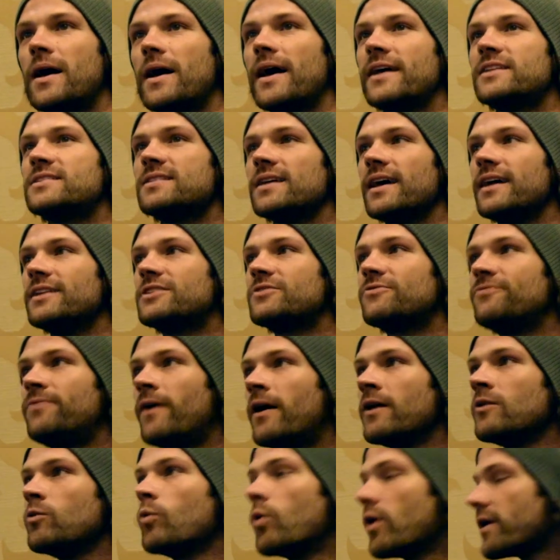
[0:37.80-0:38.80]
It's
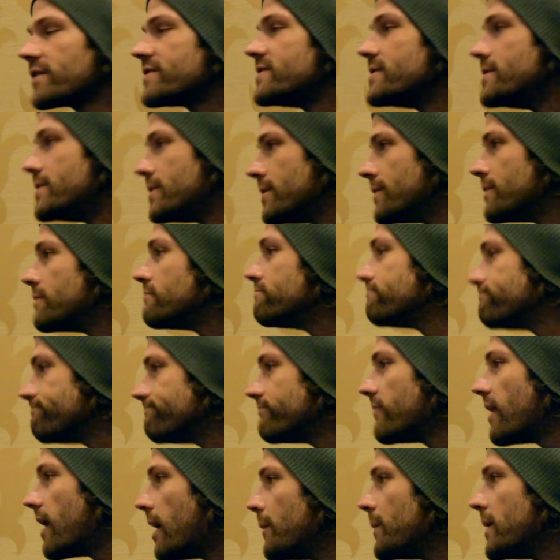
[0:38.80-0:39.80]
fun work to do.
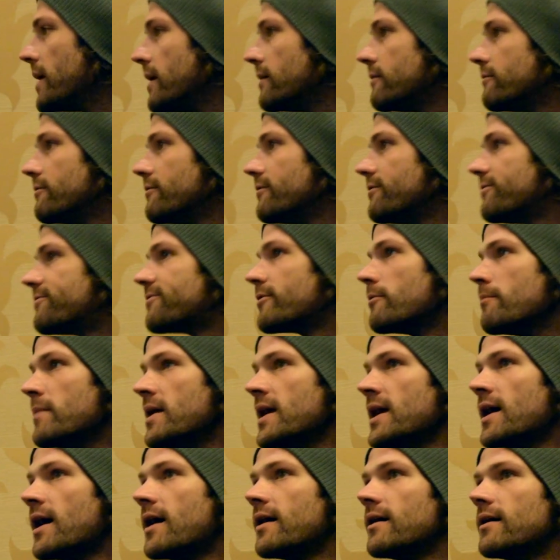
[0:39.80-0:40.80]
I mean, for
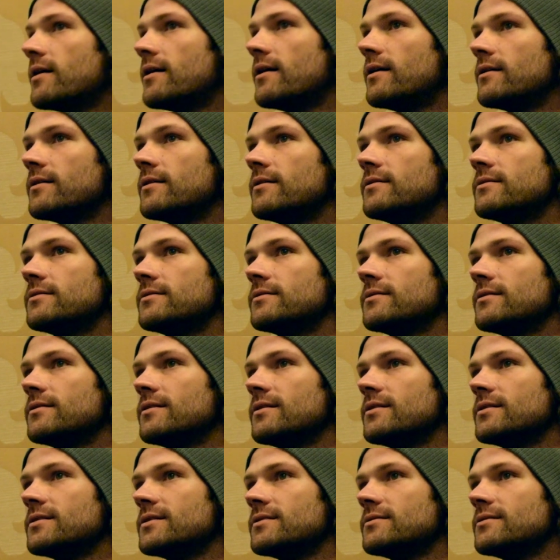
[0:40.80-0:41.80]
me,
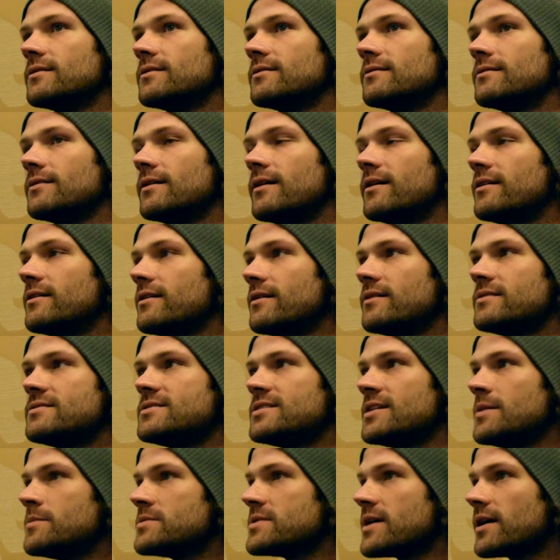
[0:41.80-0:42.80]
it
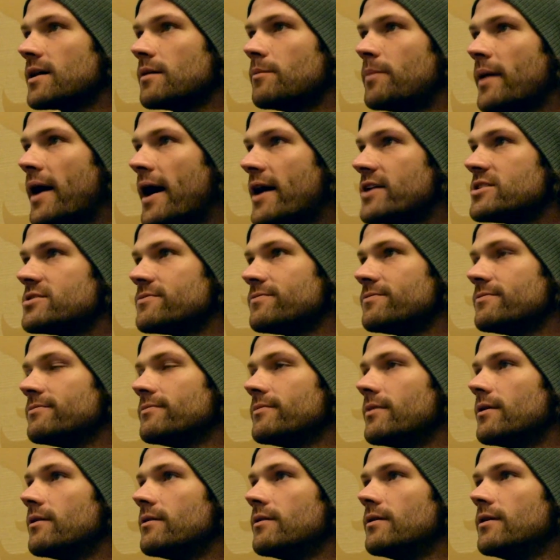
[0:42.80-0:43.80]
seems like a badge of
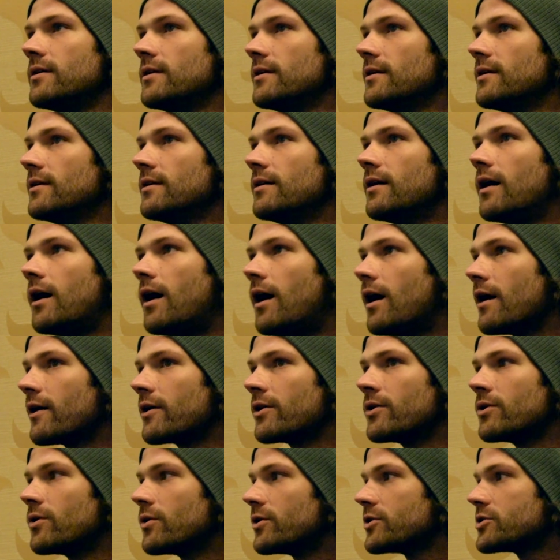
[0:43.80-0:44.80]

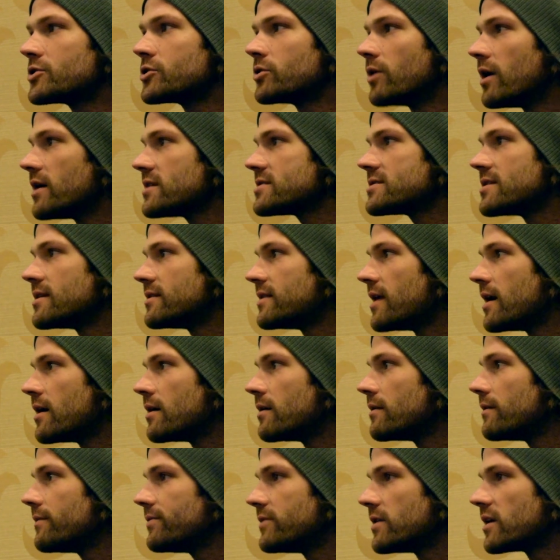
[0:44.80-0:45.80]
honor or trust that
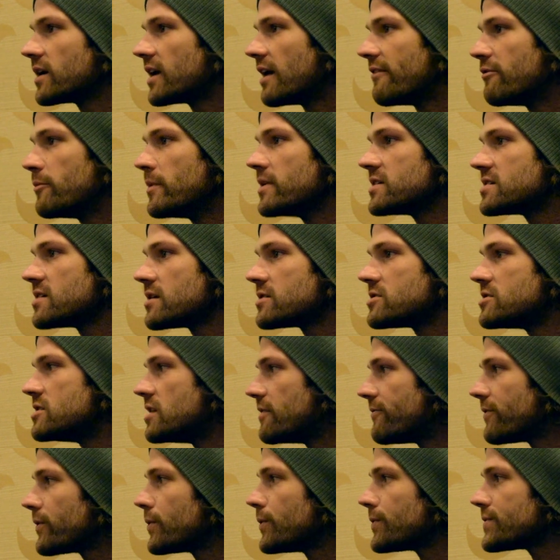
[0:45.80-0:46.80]
they're giving me such
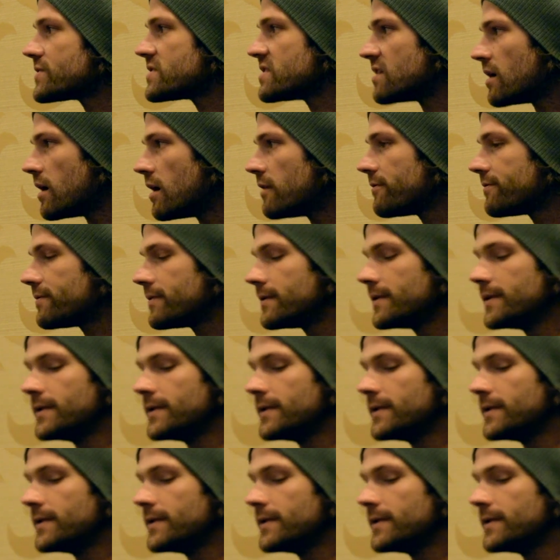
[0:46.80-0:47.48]
difficult stuff.